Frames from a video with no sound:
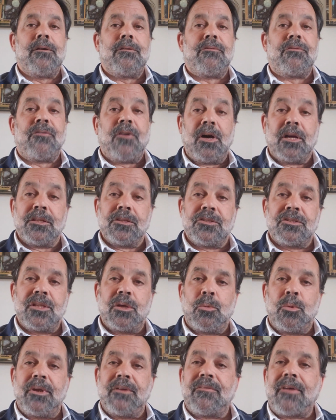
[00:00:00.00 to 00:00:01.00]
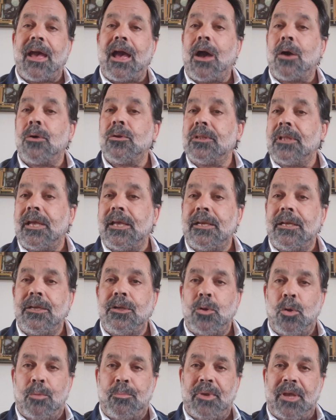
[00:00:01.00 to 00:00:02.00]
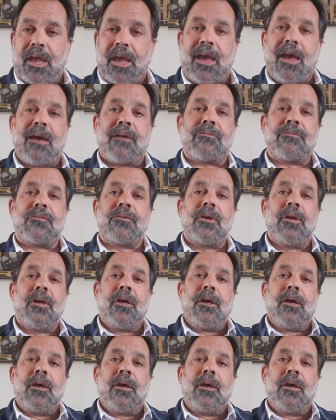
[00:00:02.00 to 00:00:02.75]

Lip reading: funds that we have outlaid in your behalf